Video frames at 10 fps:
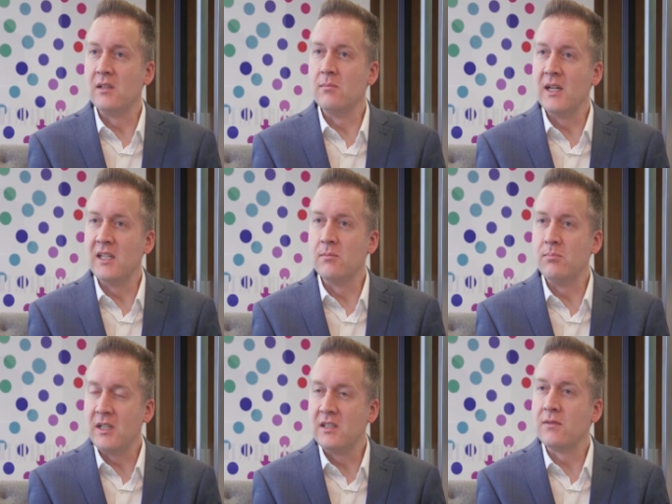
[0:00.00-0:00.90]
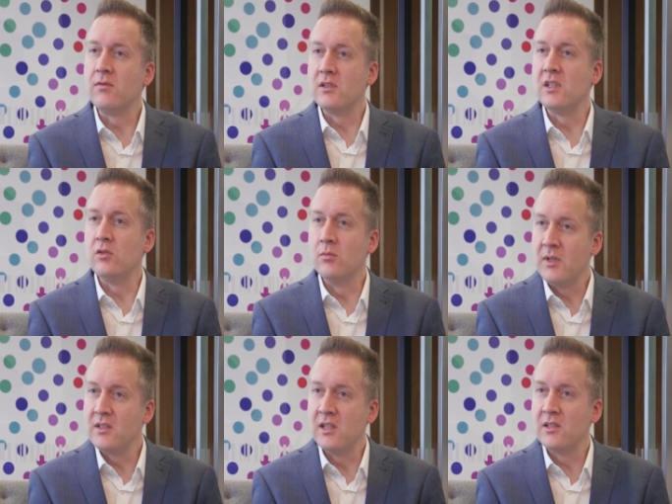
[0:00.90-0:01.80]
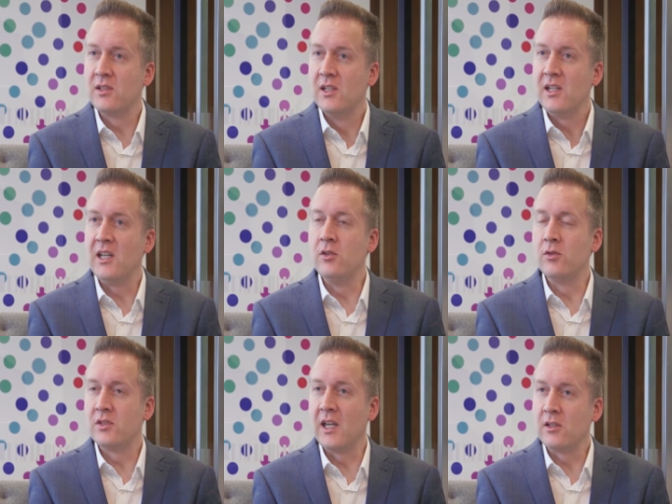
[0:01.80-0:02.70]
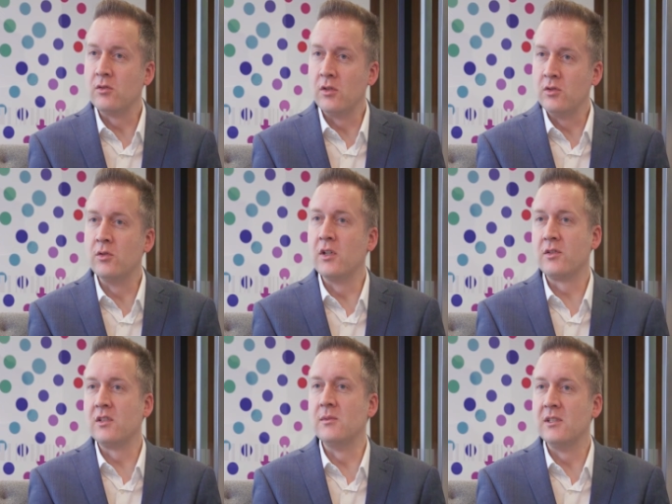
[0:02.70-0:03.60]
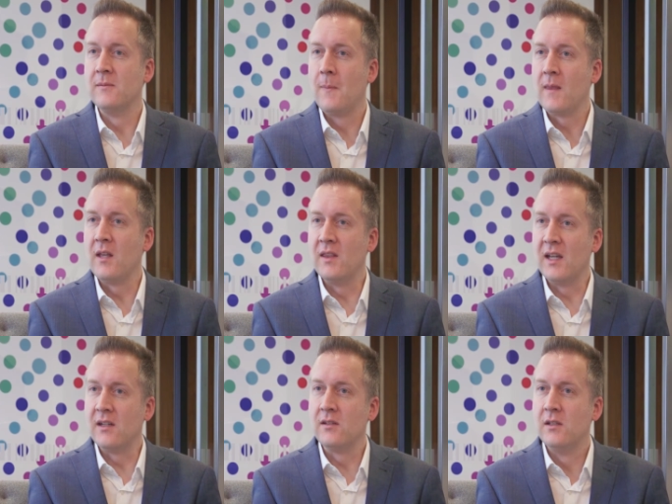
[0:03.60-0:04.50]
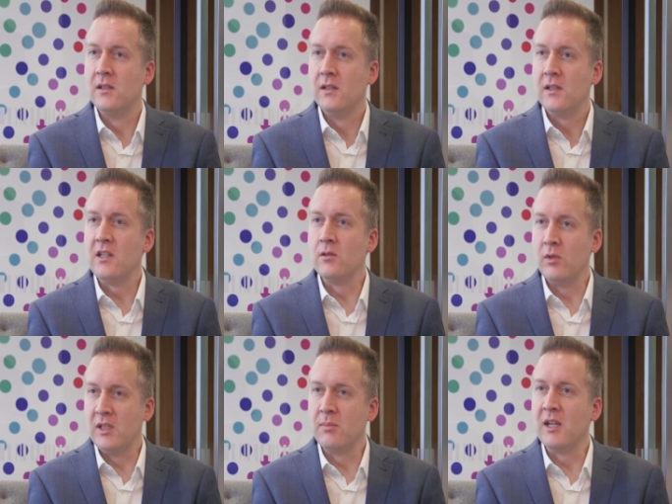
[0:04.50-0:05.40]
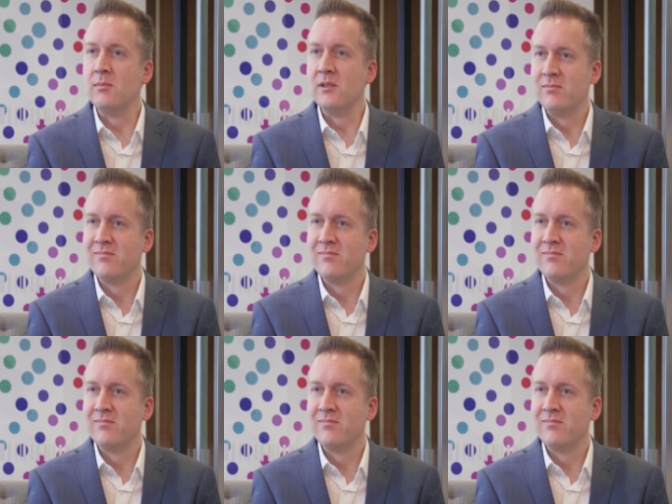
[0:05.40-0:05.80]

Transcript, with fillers: that it made a big difference in your business, in your sector and on your customer. And that is a winning paper.